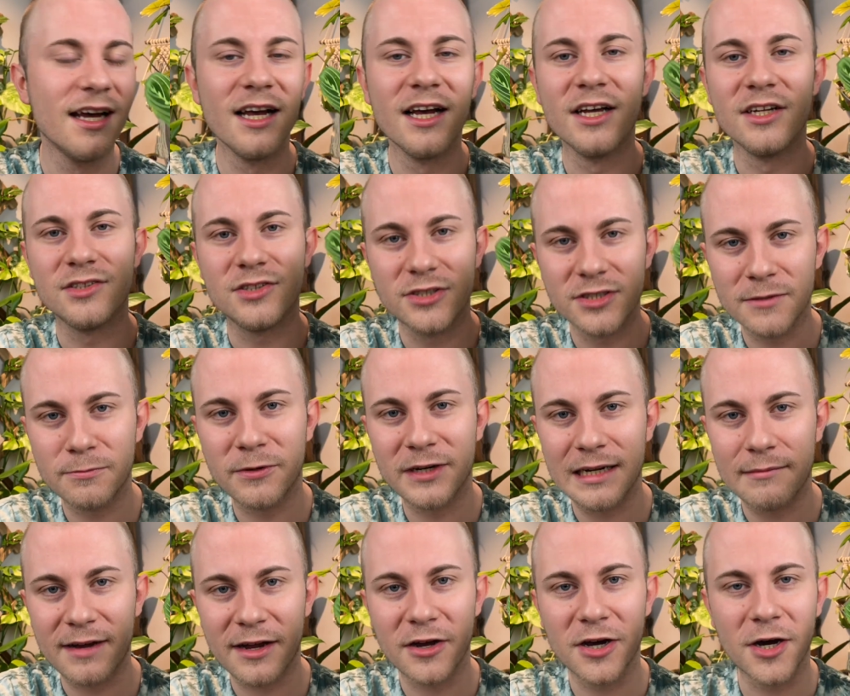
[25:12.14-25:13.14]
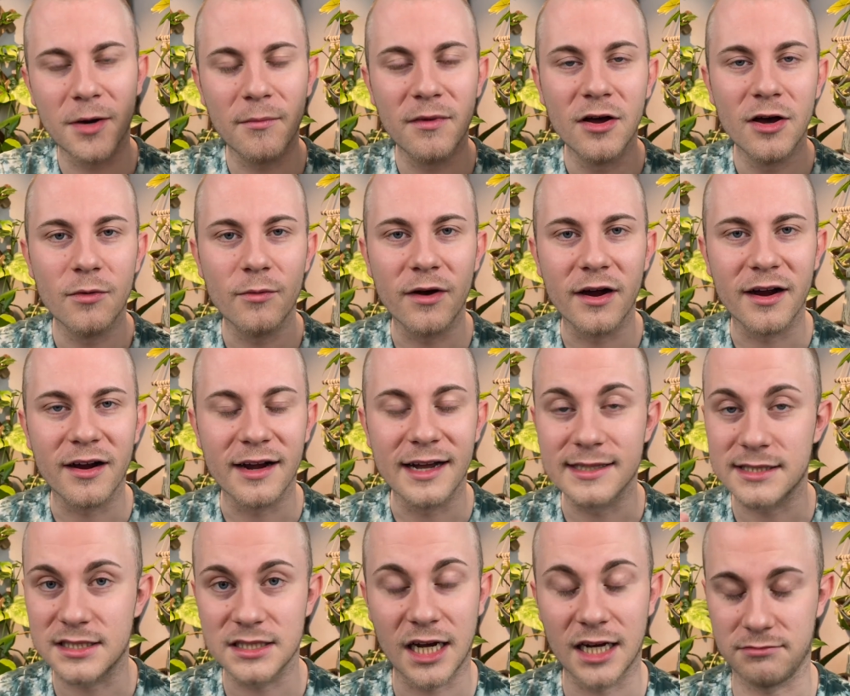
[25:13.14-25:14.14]
to the point in my home where
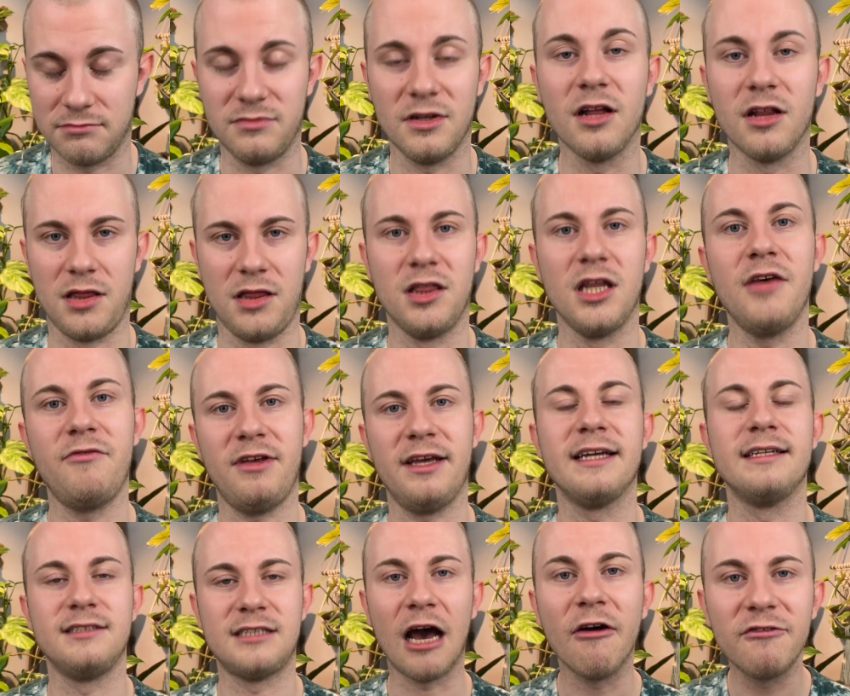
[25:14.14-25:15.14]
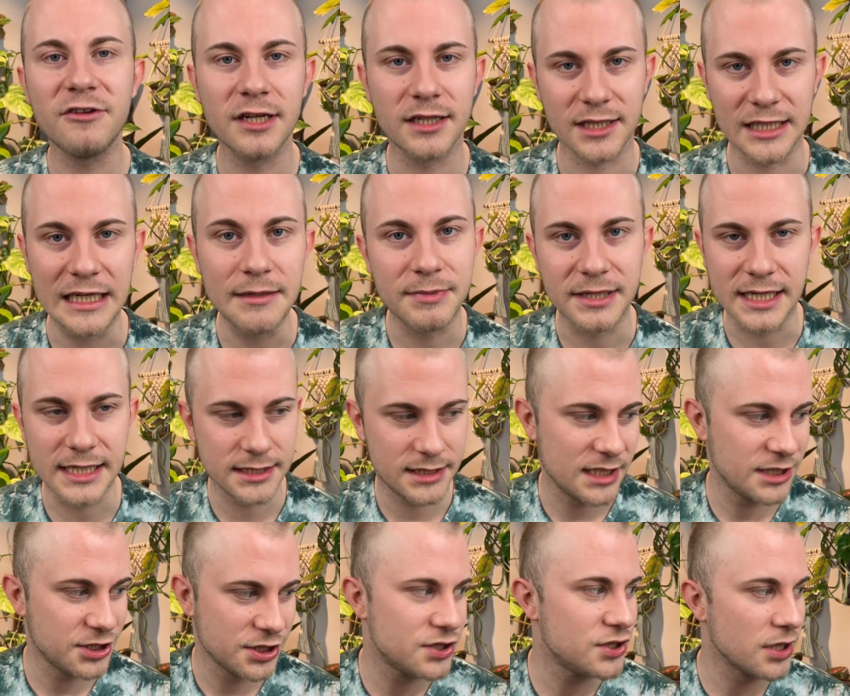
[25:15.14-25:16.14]
it's not living indefinitely, because
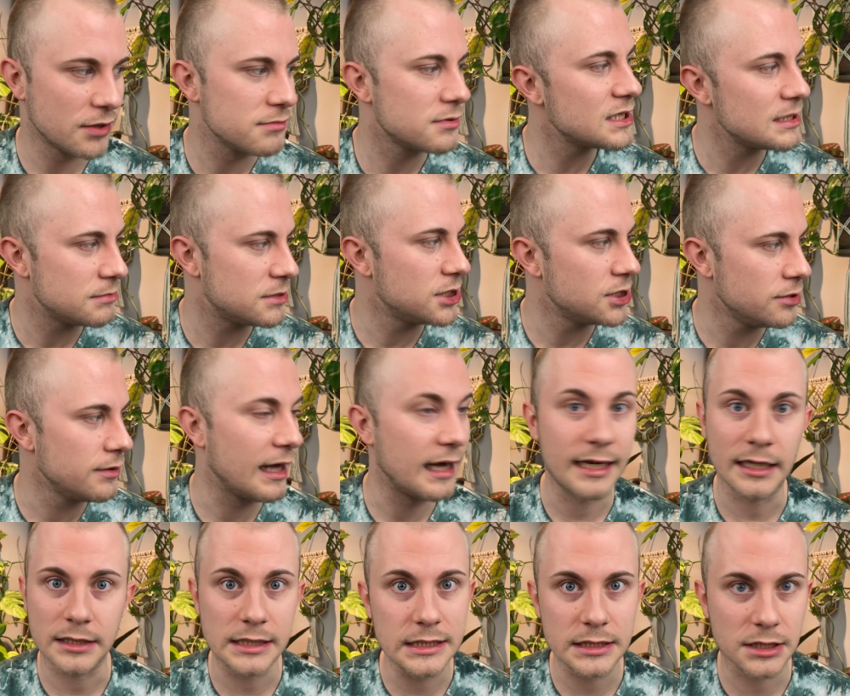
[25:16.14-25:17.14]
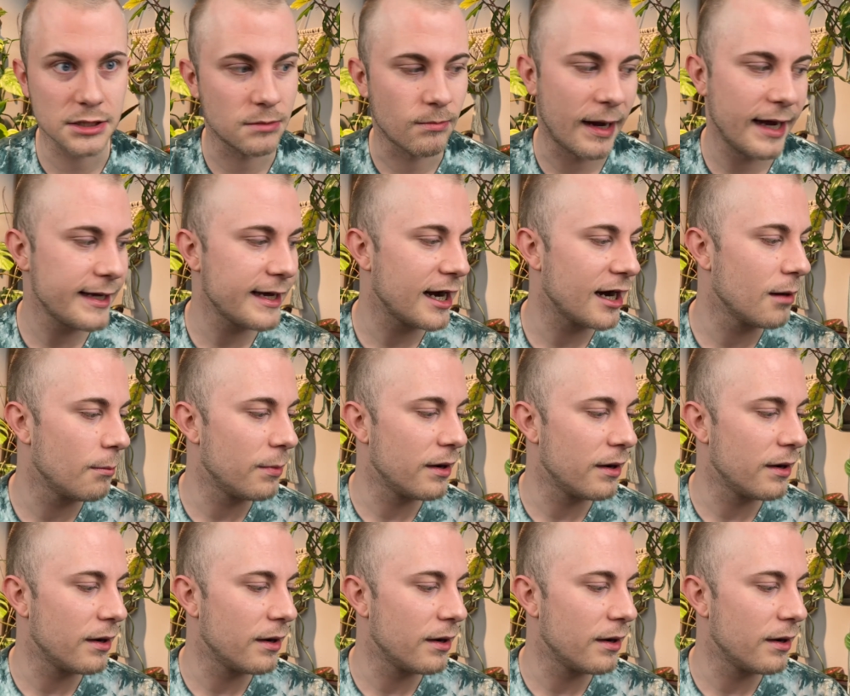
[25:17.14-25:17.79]
they just don't seem to do that, at least under my care.